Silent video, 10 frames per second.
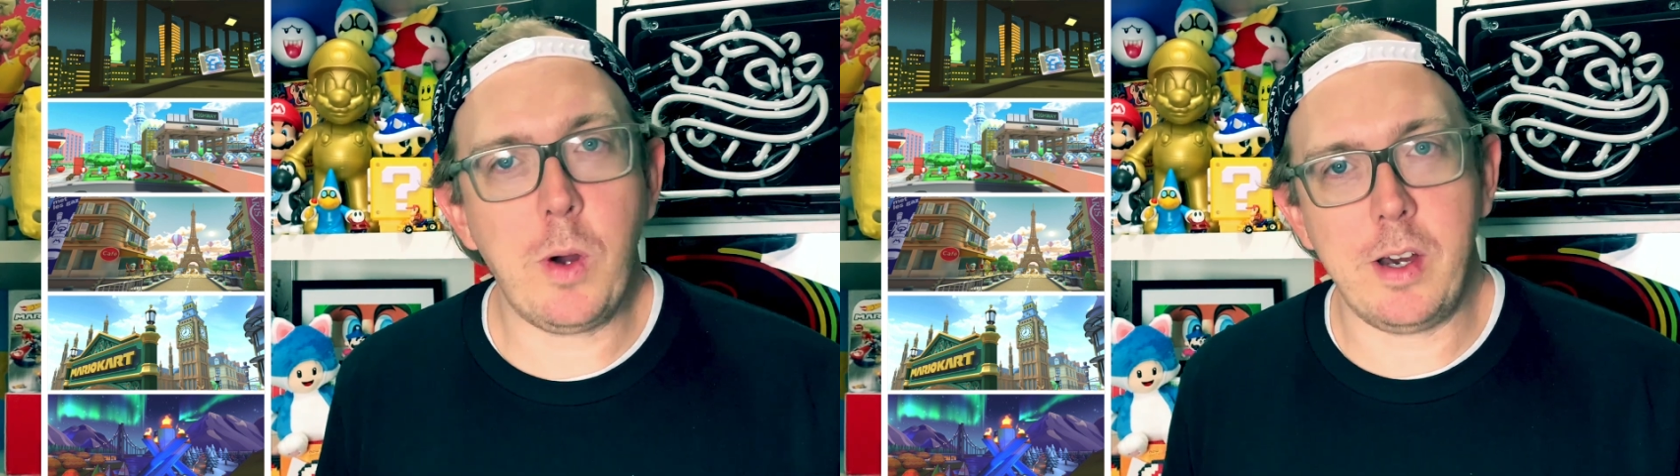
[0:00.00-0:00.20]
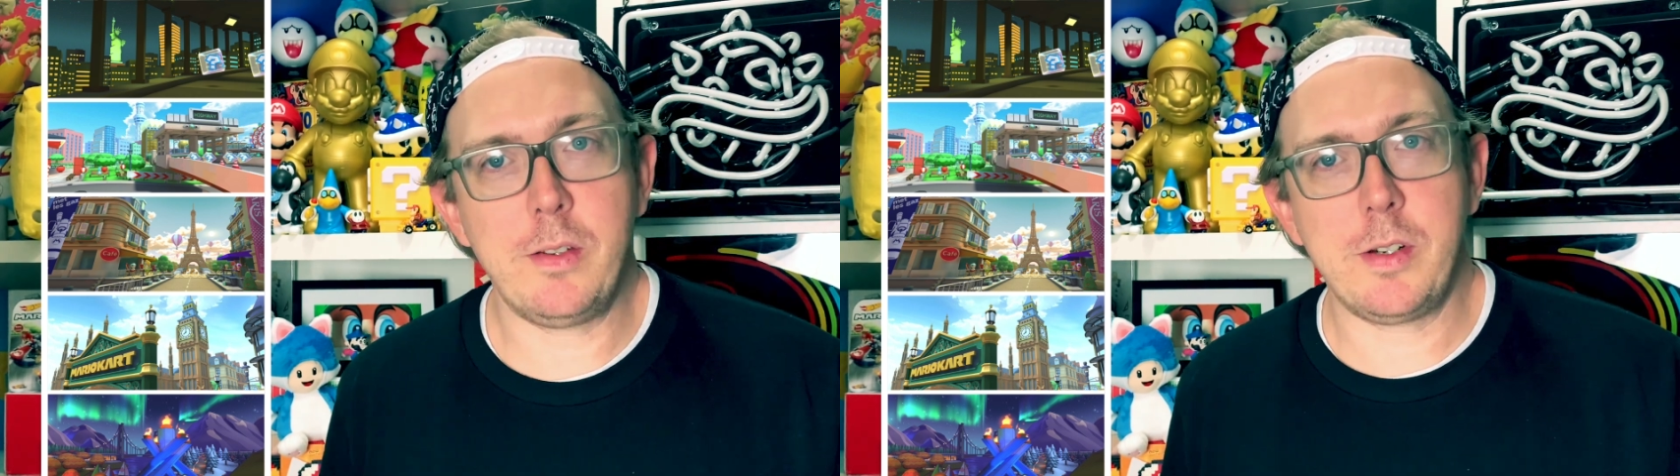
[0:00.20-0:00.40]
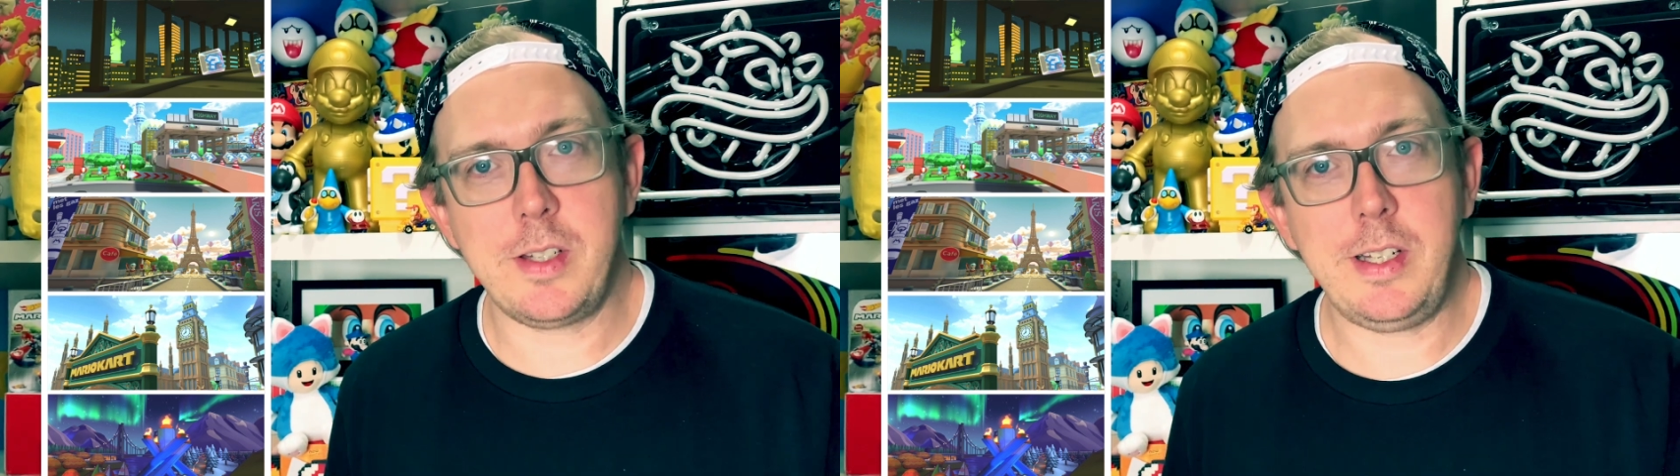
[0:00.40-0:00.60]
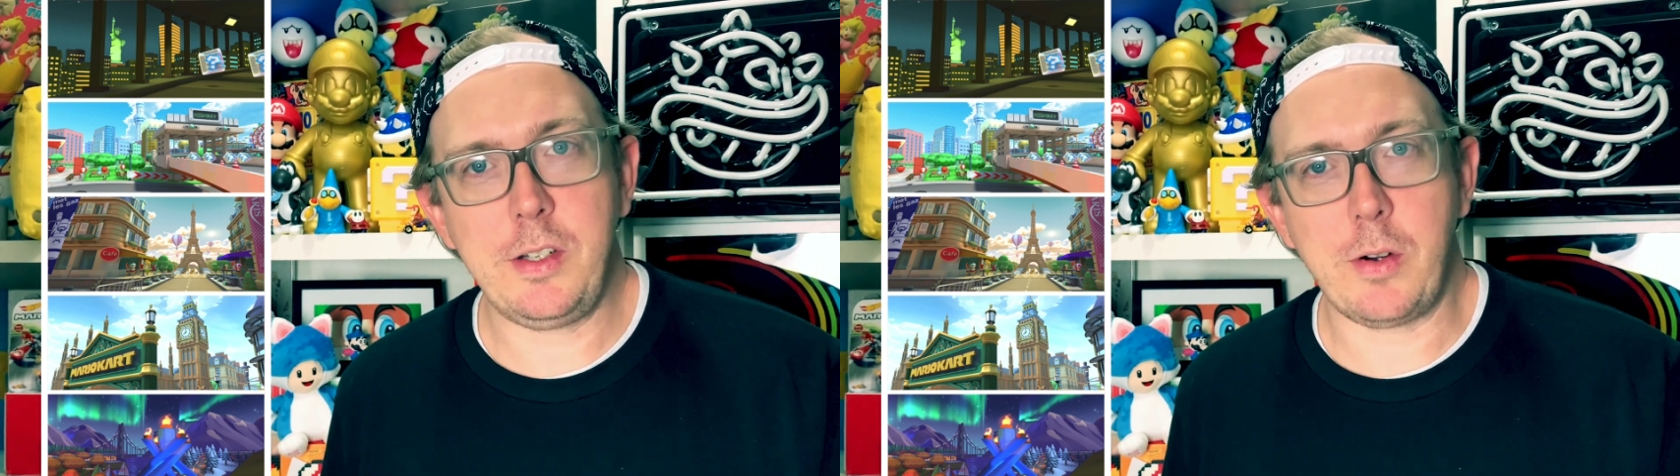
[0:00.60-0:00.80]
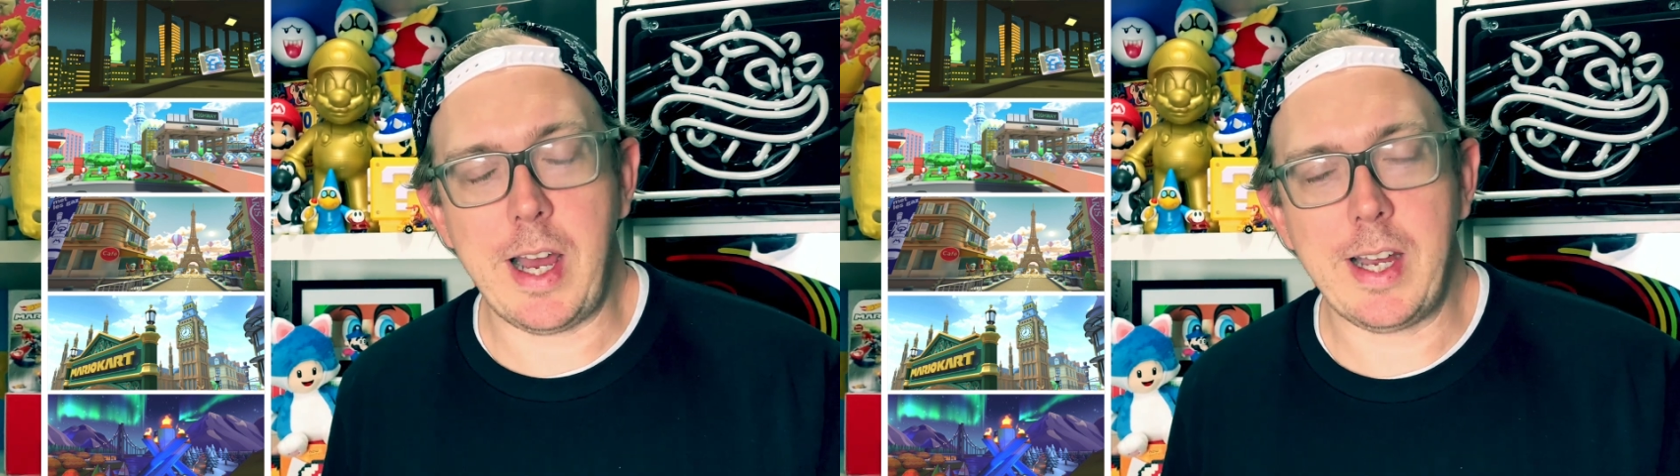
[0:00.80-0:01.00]
other city
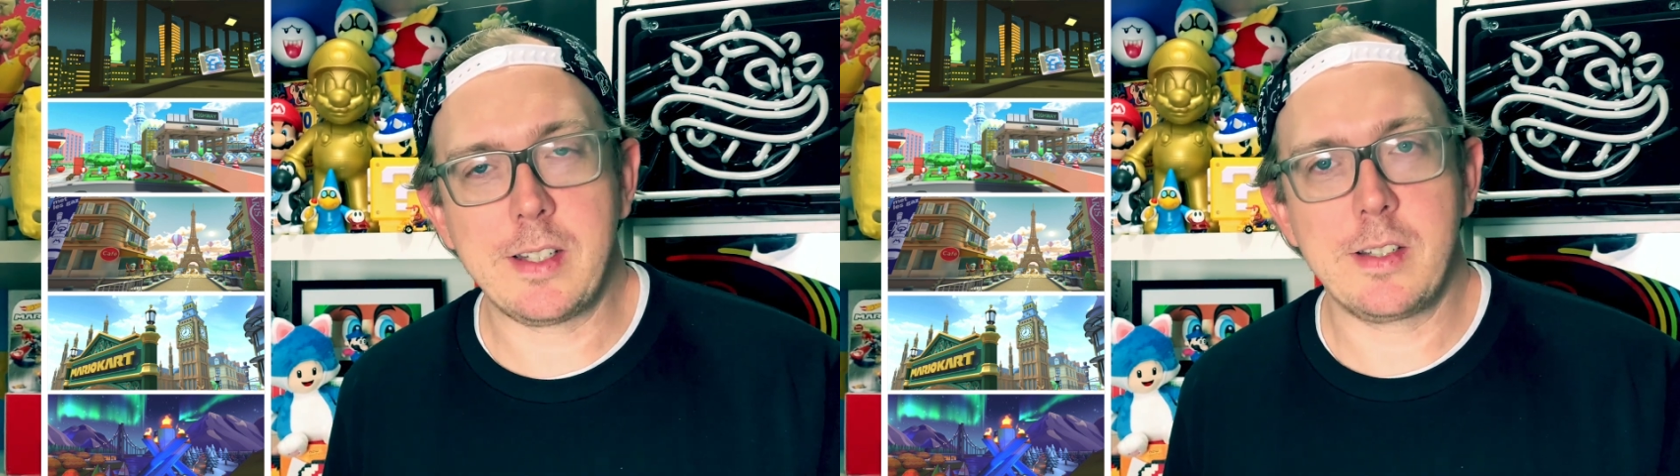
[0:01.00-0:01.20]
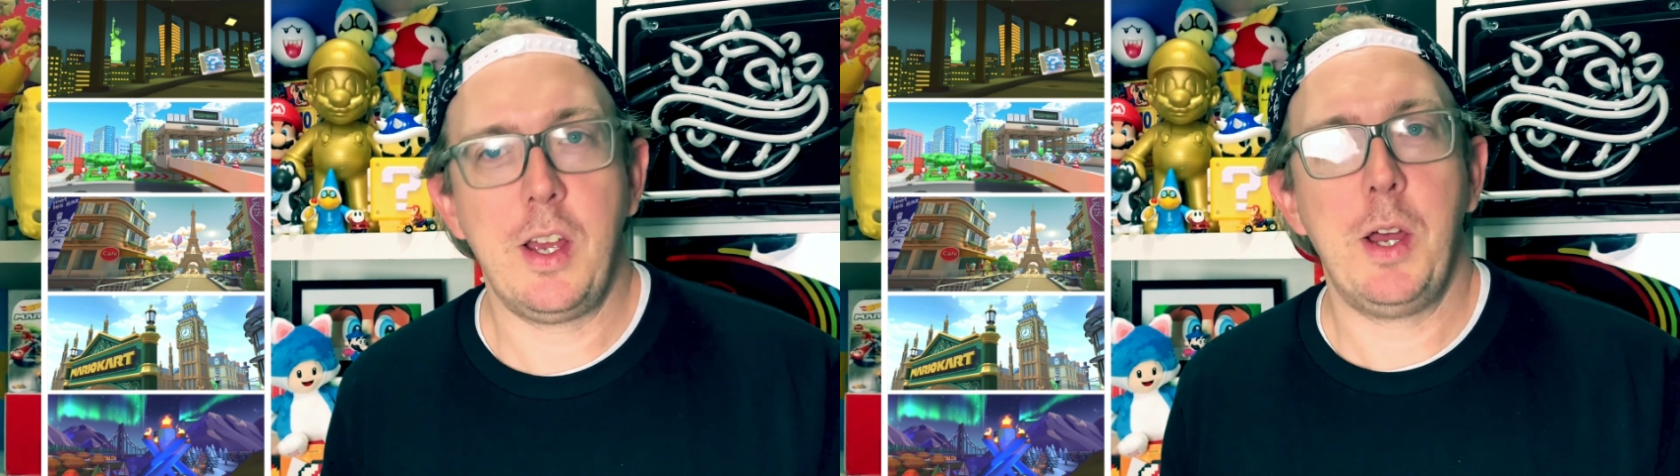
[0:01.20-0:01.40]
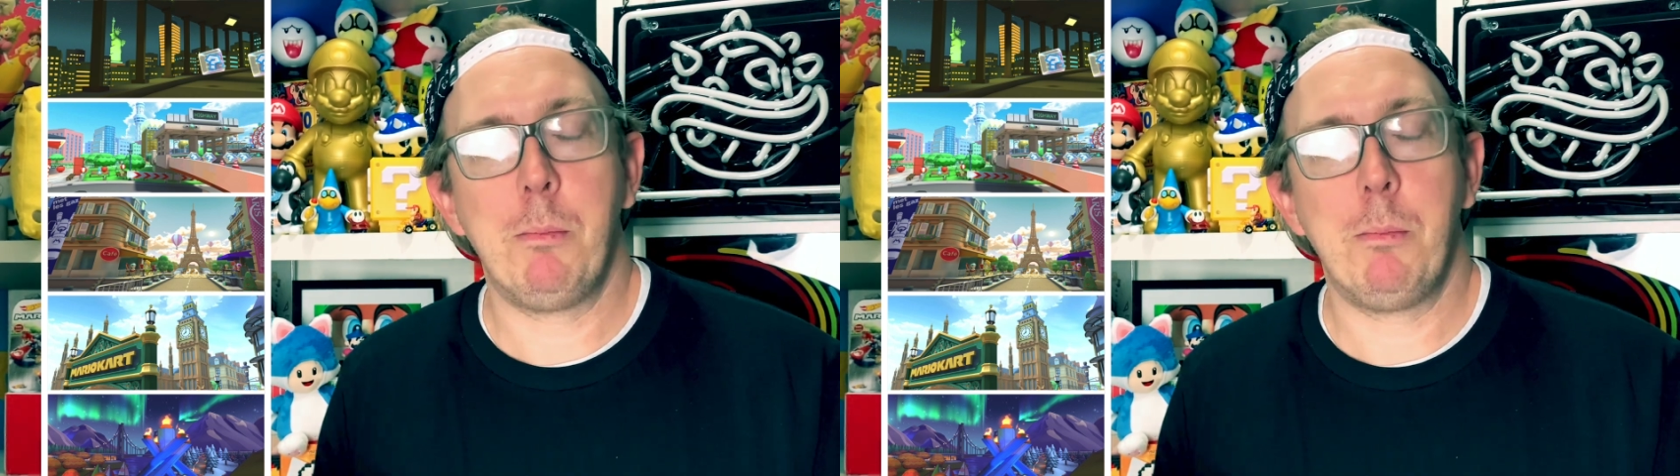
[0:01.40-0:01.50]
tracks,